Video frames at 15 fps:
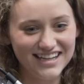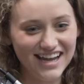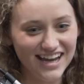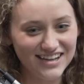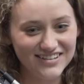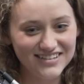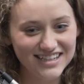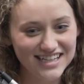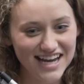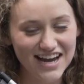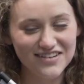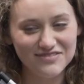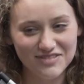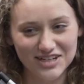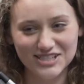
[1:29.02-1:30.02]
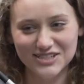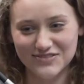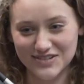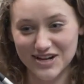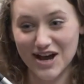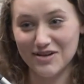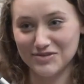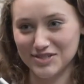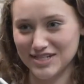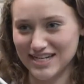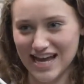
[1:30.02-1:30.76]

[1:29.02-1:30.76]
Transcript: Yeah, you didn't have much of an option.